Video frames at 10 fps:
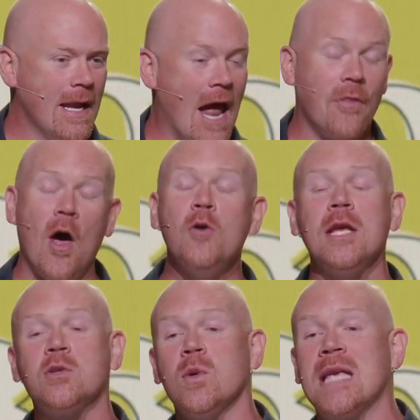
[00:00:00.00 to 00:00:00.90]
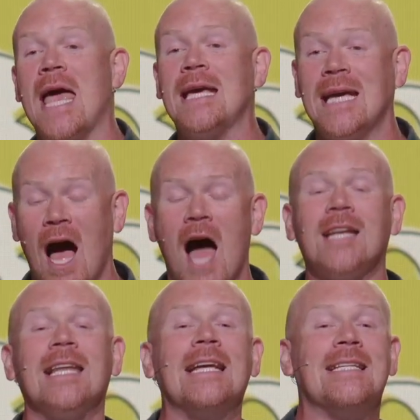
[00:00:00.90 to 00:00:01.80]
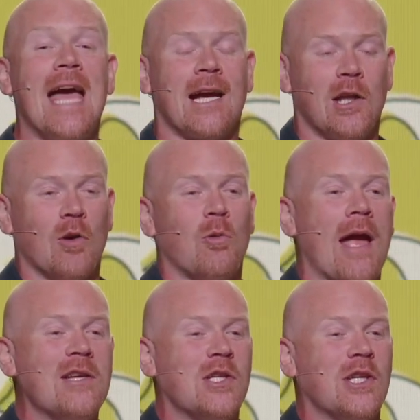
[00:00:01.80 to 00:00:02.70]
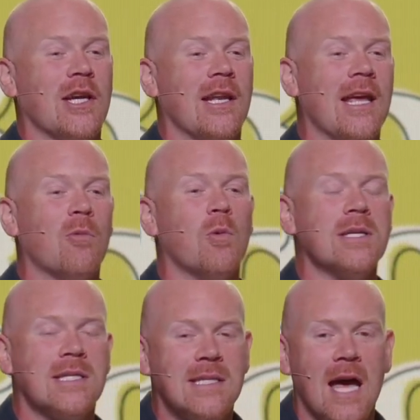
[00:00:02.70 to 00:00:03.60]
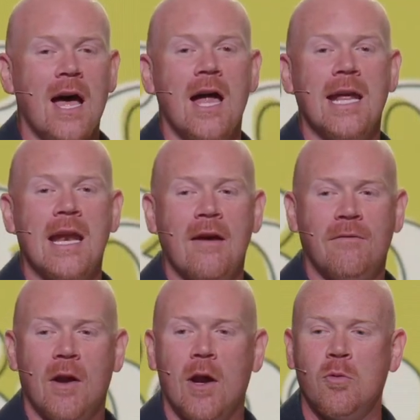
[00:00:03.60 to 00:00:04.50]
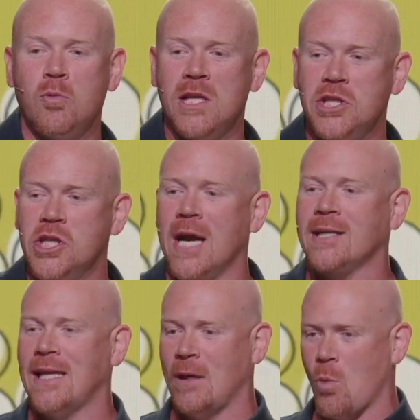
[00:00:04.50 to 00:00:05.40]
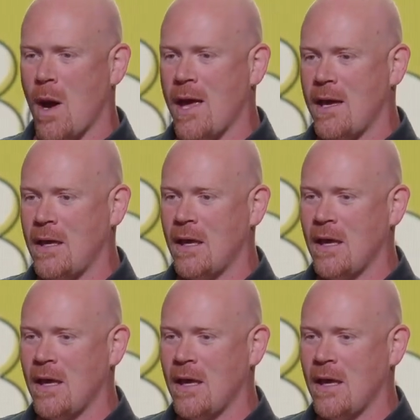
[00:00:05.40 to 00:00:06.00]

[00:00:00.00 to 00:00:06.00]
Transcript: Now, though this was a godly declaration, it was done in a very rejecting way.